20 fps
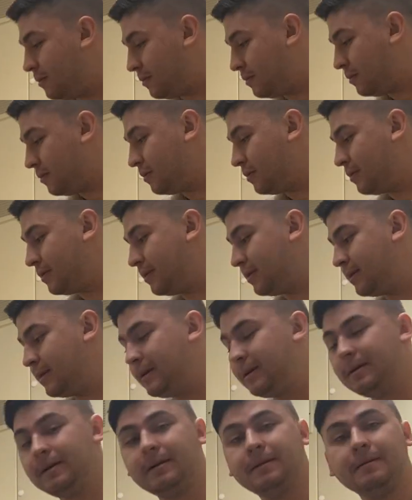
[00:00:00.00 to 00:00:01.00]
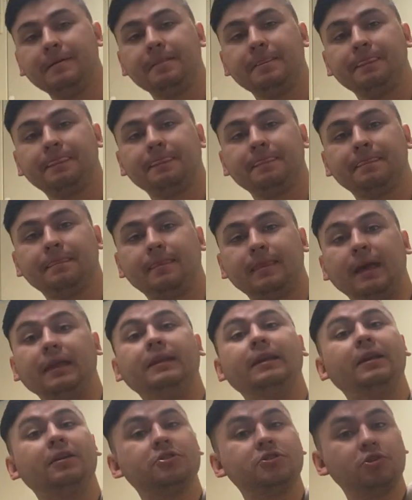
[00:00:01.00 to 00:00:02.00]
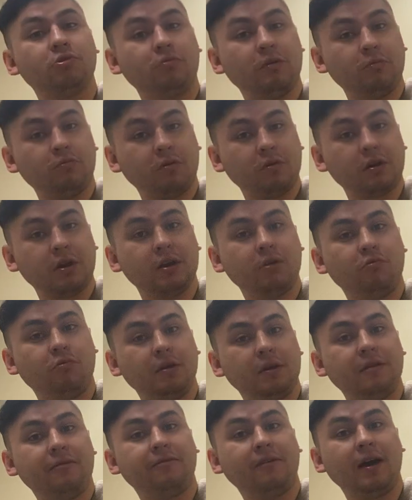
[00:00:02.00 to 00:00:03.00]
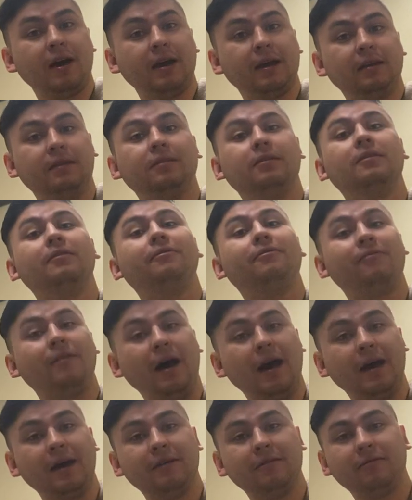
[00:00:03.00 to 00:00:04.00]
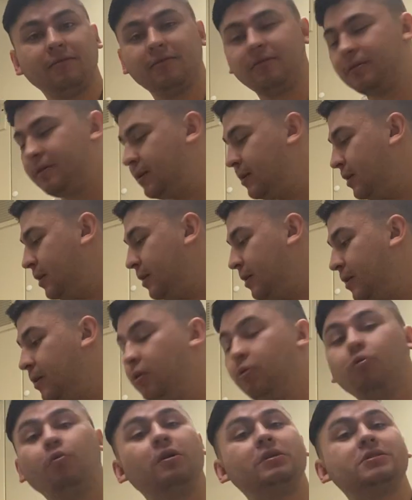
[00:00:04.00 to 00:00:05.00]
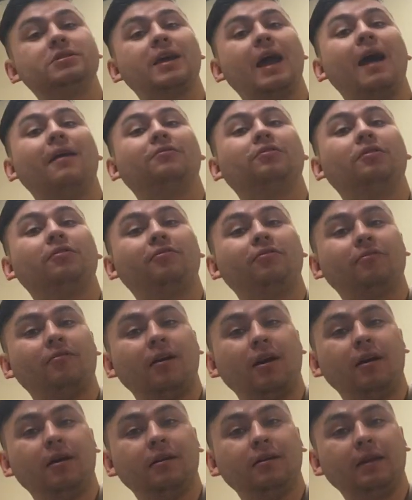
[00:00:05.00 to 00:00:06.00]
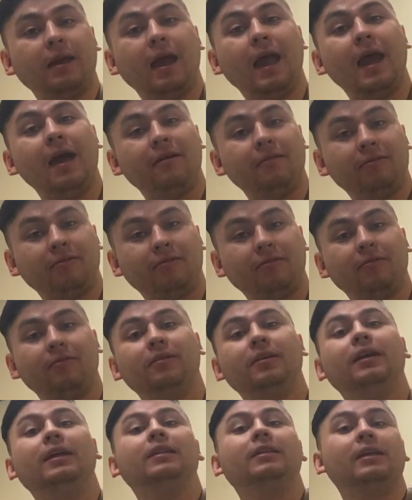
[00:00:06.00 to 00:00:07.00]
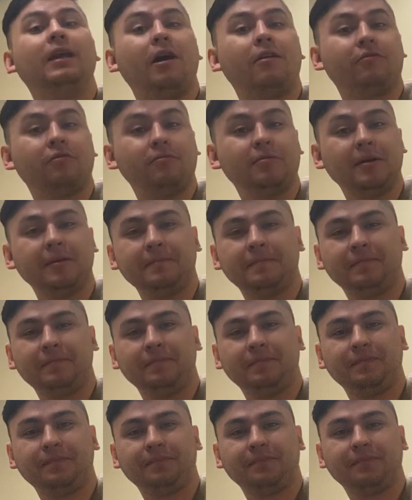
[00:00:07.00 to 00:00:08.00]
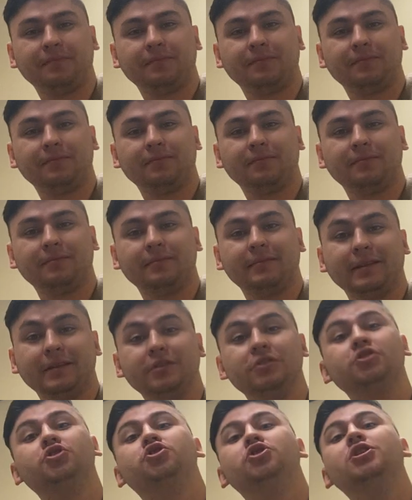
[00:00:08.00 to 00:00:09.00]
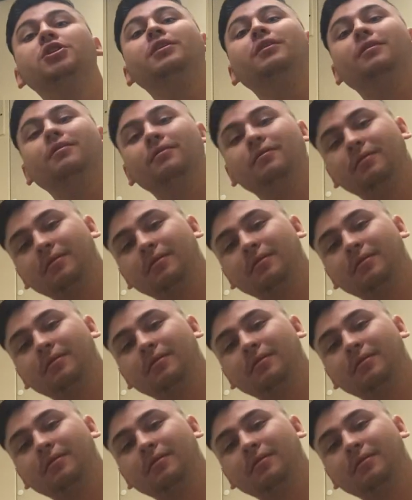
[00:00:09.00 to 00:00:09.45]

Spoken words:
And here's the one we're going to want to find, the 5. What's after F in the alphabet? G.